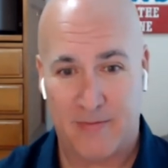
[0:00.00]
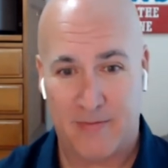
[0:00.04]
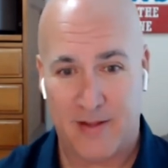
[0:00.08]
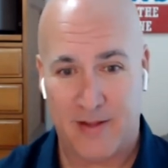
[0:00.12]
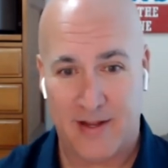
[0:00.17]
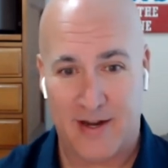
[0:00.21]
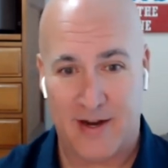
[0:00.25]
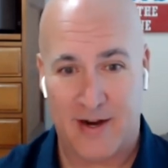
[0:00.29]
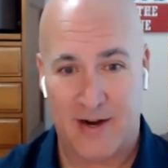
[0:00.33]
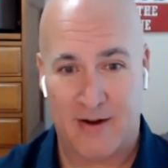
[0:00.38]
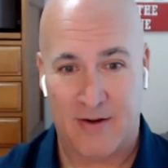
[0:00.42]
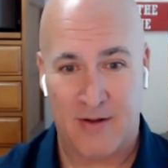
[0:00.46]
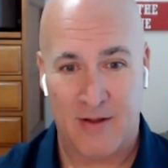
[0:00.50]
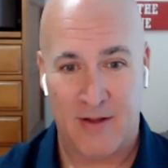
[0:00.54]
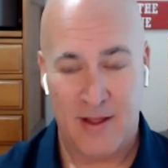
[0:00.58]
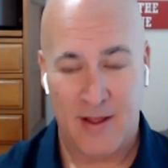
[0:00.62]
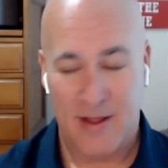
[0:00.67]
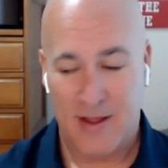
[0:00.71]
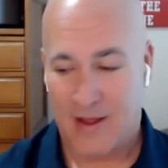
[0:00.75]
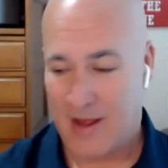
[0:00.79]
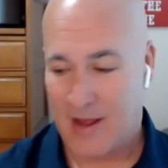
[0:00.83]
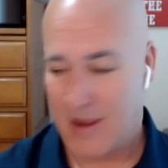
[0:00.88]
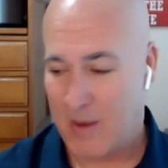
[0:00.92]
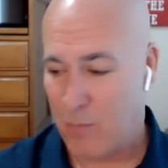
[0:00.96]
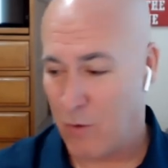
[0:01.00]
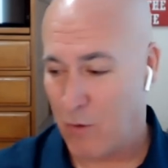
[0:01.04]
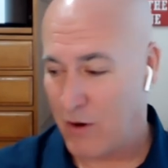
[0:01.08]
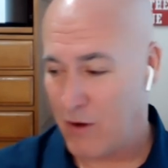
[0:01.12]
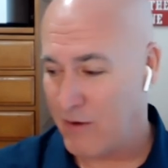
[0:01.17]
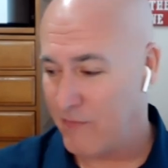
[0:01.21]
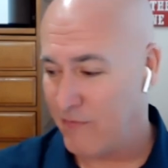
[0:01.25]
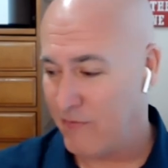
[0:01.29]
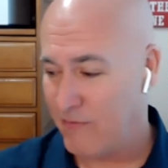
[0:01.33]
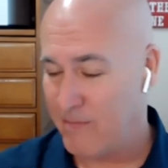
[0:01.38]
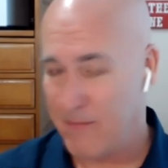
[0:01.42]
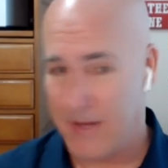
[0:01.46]
You know, I'm
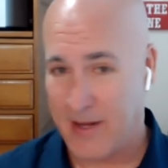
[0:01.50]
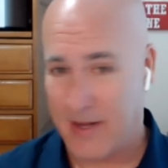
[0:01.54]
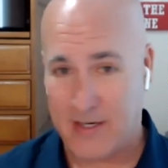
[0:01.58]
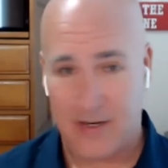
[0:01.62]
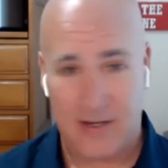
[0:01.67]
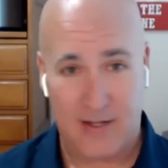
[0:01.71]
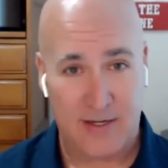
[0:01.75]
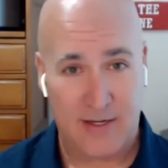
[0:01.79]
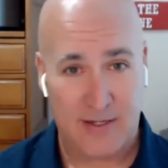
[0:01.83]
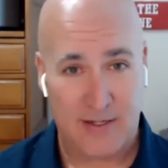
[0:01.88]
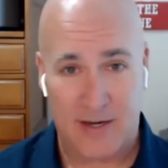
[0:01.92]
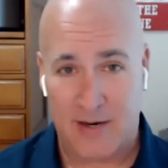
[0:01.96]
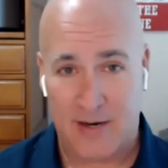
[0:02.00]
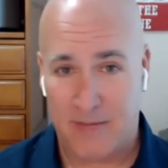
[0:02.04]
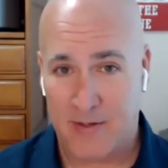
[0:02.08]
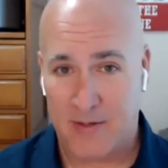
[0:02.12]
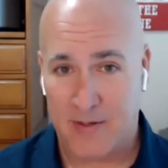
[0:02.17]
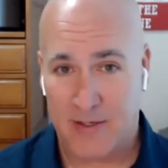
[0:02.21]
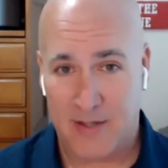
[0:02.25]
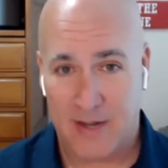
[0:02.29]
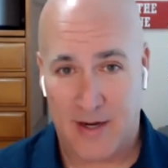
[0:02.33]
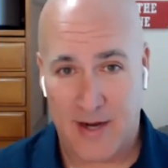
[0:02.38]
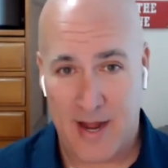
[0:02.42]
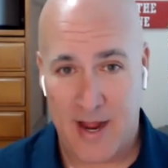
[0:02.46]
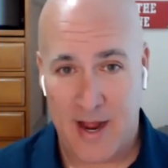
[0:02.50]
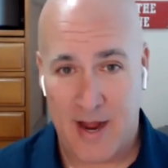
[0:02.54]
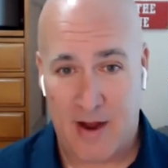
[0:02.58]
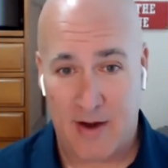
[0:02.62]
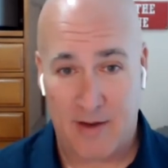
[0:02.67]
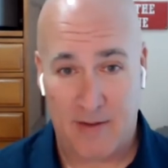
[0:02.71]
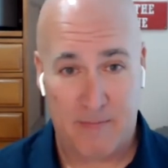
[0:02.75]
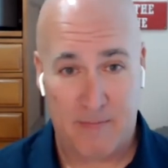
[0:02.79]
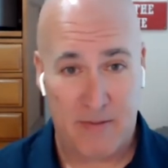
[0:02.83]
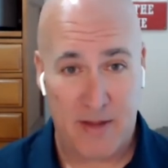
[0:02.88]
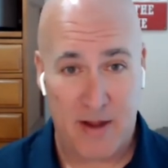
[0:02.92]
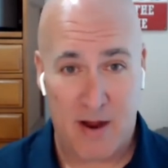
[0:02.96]
working from basically sun up to sundown
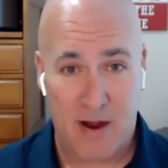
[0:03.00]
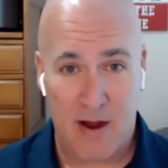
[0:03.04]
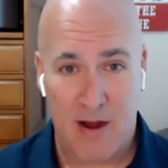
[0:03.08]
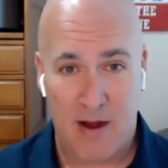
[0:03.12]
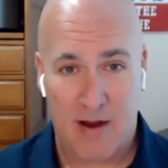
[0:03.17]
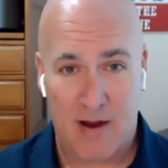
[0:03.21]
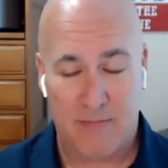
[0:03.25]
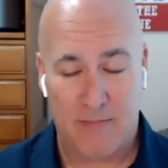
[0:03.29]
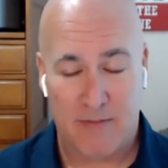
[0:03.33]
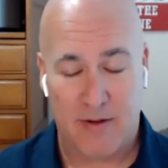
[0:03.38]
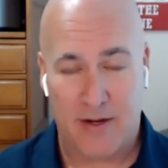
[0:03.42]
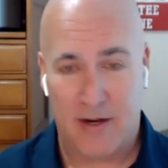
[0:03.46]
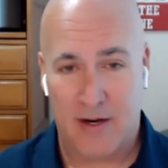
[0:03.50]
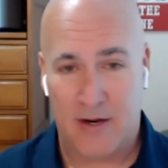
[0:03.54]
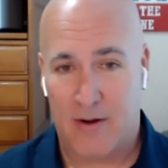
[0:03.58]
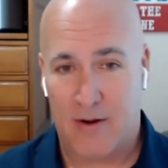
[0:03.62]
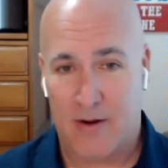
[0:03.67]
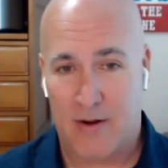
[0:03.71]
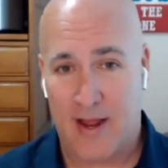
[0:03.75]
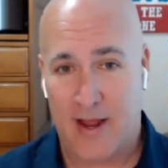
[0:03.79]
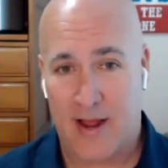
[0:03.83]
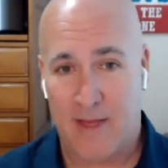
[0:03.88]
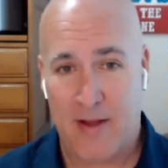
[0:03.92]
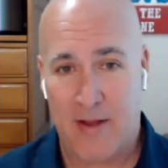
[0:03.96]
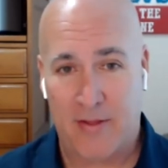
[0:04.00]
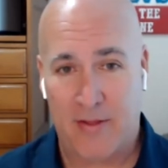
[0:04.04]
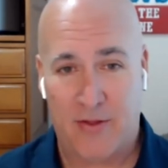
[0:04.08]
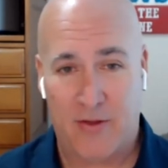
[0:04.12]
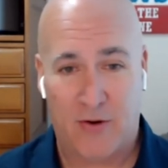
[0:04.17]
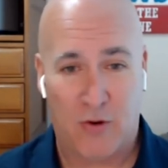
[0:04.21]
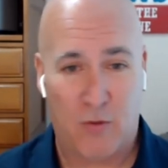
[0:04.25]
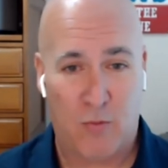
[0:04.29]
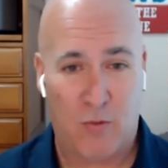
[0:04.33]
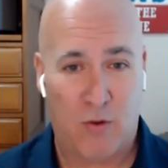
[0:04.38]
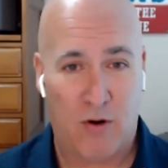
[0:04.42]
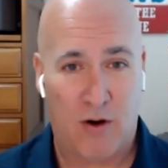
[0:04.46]
and beyond, but you know what, hey, I'm out there
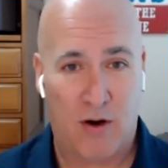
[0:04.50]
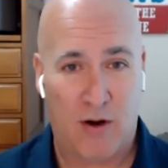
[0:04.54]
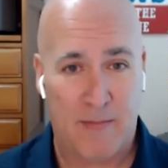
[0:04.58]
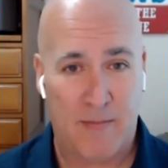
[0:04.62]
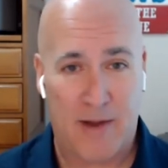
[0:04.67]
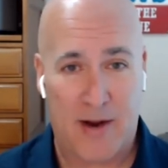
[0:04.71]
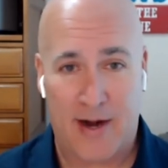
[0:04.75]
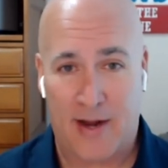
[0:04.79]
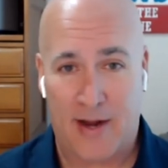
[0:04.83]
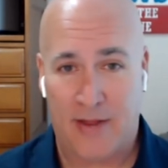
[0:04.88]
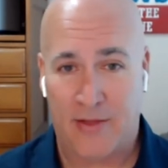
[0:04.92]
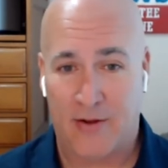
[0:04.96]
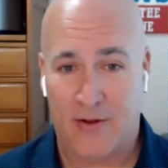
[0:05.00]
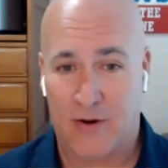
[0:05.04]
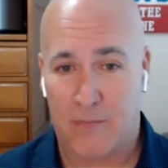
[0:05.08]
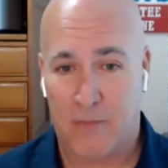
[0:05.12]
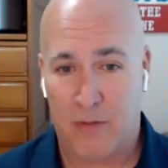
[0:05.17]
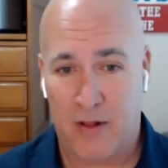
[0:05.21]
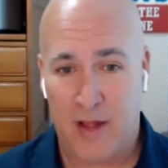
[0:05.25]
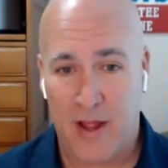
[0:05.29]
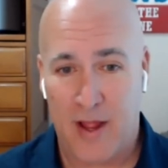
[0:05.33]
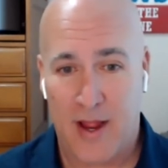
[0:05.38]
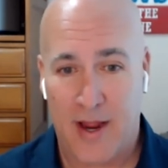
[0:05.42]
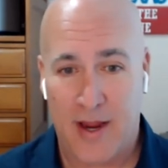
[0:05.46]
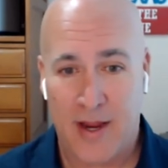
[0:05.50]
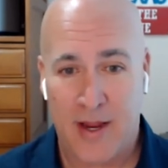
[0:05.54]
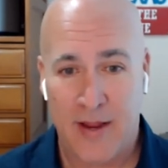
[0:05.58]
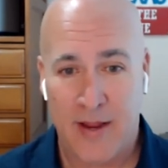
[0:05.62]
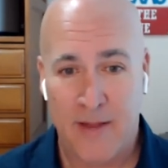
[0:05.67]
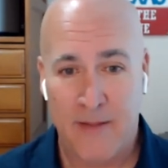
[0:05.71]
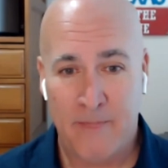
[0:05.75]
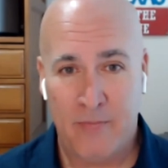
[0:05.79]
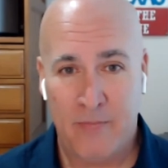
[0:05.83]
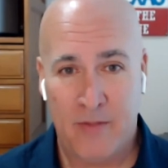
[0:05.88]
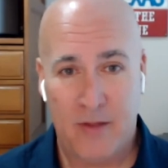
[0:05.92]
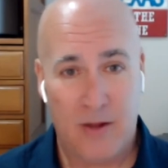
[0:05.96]
to work, I'm not out there to play.
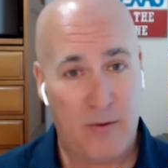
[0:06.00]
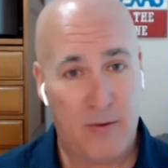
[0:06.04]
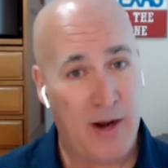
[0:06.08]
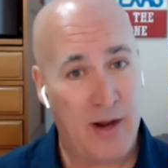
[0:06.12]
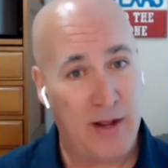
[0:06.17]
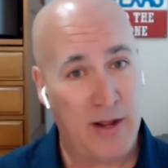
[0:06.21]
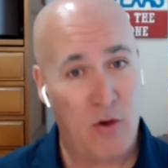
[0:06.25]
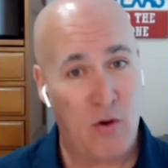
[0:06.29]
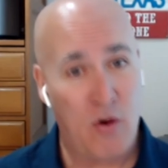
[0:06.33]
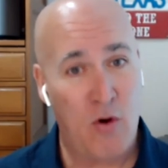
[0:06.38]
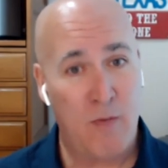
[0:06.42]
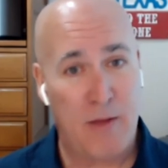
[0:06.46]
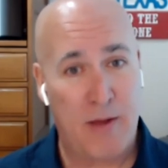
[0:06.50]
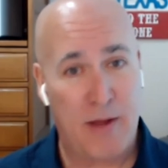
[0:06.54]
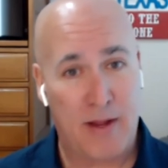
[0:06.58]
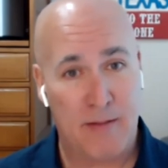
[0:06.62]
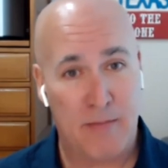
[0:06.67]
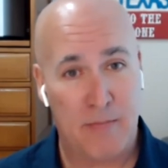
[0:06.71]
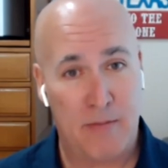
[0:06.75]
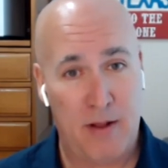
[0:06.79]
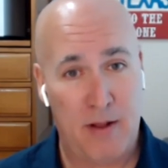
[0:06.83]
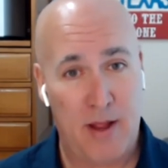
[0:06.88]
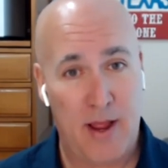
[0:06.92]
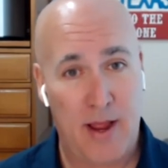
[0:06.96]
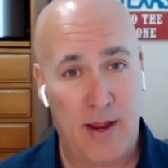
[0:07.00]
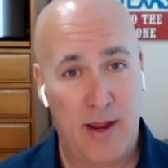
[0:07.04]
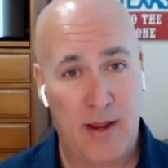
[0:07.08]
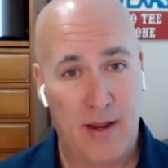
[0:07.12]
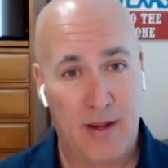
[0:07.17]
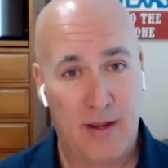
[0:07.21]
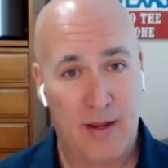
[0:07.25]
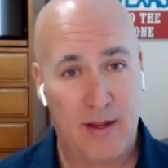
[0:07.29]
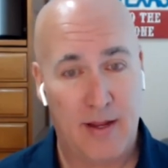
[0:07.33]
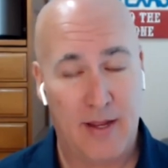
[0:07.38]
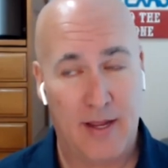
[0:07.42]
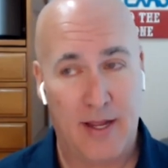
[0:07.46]
When I go home, I can play.
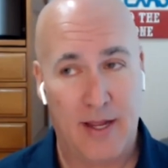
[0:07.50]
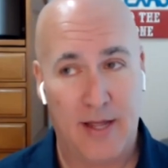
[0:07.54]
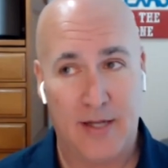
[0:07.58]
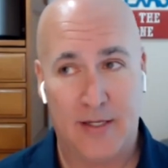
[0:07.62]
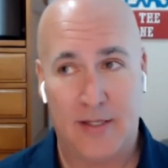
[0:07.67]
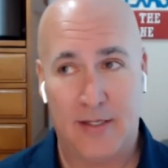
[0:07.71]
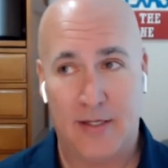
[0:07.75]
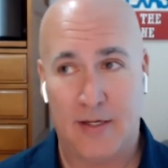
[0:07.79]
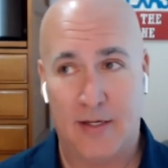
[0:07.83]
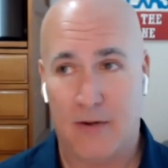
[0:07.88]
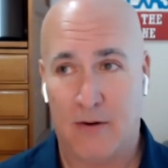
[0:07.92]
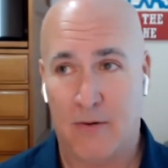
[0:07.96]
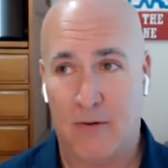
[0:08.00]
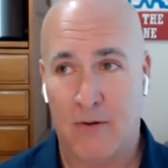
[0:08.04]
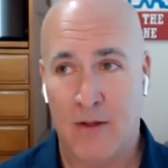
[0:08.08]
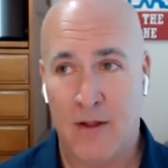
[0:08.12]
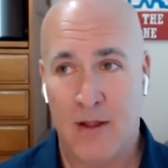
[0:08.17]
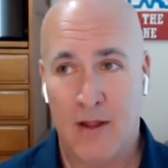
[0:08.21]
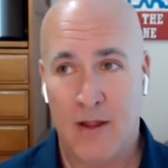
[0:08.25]
And so